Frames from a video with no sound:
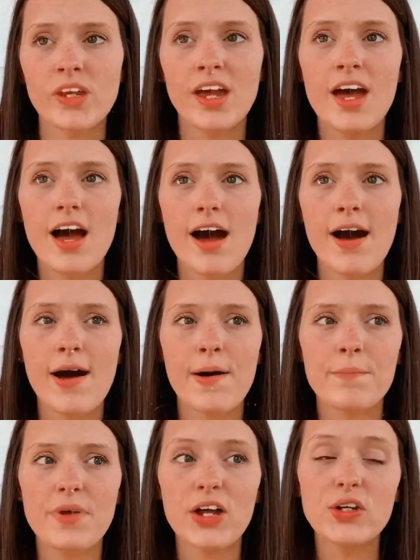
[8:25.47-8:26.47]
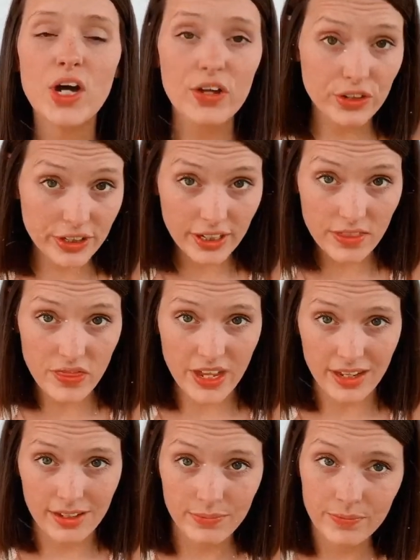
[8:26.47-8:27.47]
Another good
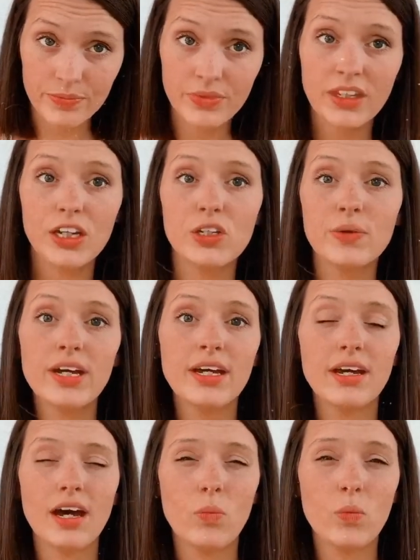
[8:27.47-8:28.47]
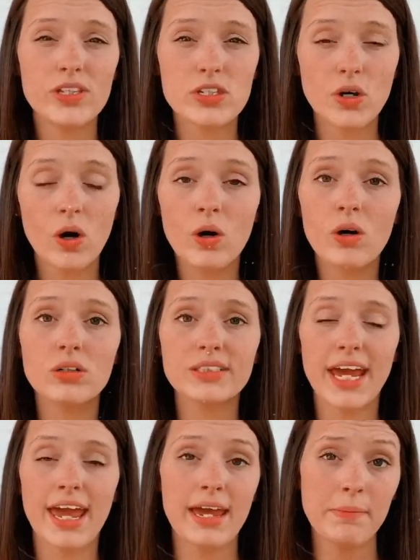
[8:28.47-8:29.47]
thing, you get what's called a
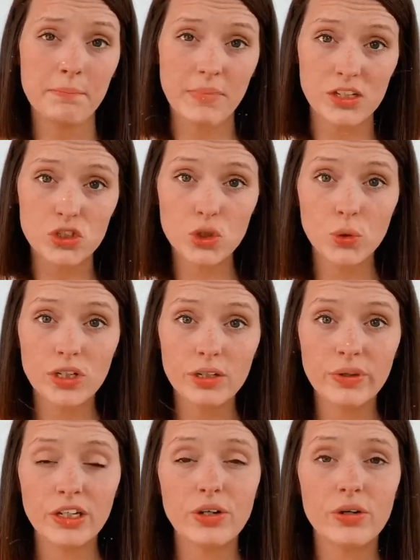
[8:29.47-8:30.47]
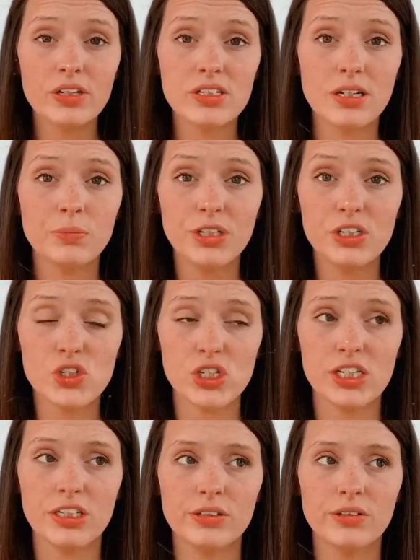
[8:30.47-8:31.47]
mentor when you go to WGU.